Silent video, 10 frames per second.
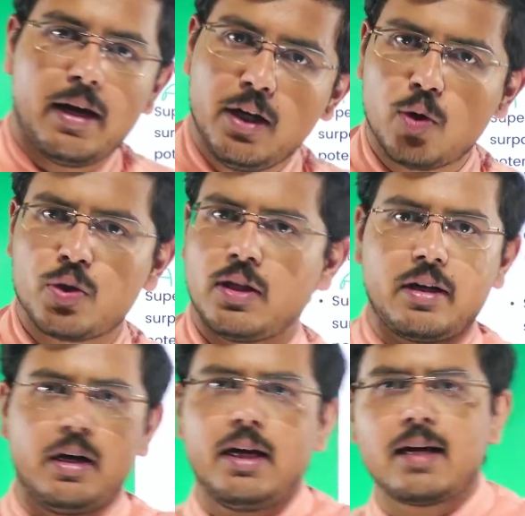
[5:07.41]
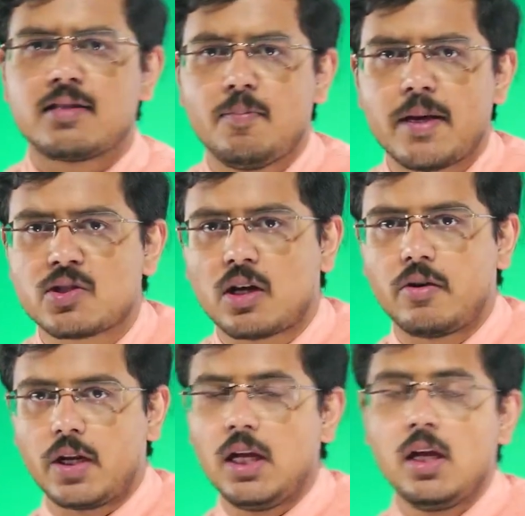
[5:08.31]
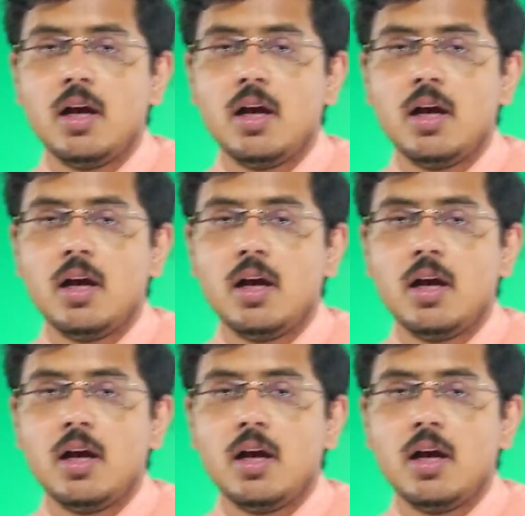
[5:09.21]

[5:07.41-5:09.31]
intuition that India is the best country.